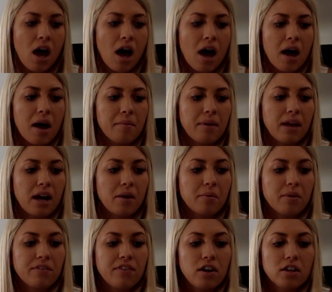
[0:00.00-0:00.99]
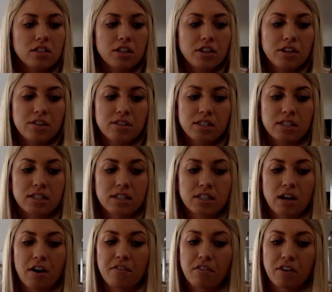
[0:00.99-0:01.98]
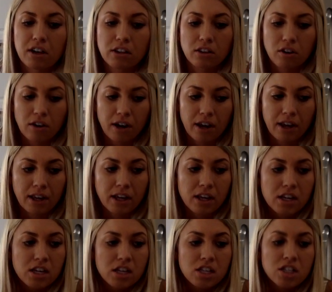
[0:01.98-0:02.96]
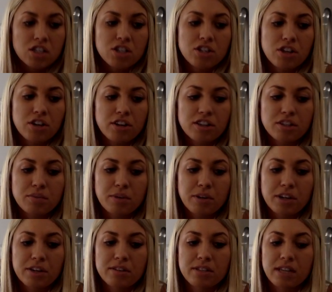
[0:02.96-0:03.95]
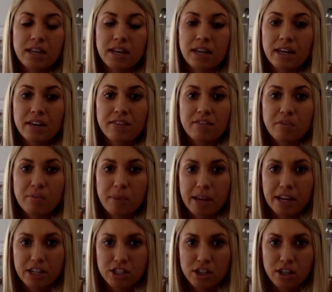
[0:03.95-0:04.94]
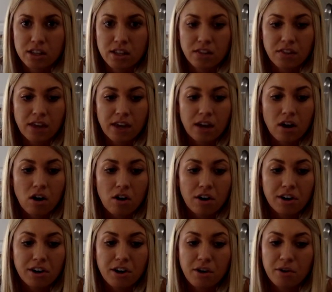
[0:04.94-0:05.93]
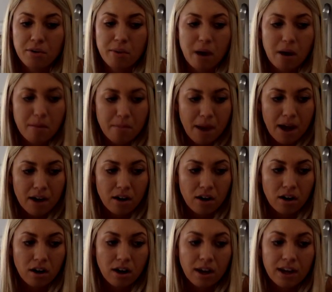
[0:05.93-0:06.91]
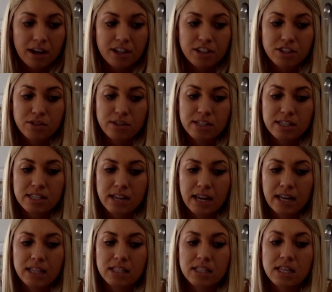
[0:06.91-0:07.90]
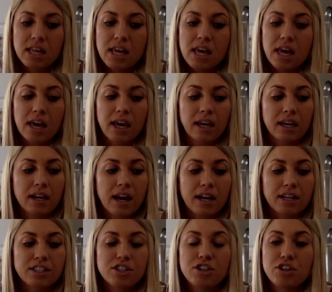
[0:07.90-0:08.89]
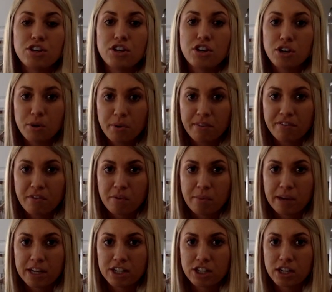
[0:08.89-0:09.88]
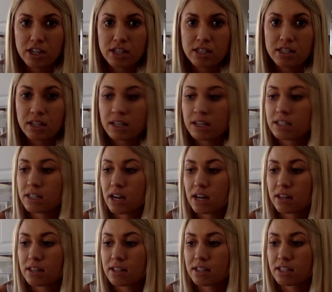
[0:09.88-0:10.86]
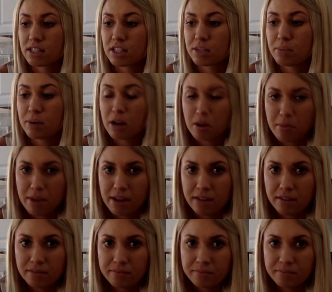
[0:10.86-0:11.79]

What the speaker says: And I would have also used discovery learning. Students would use any information that they had already known about matter in its 3 states and connect new information to conduct this experiment.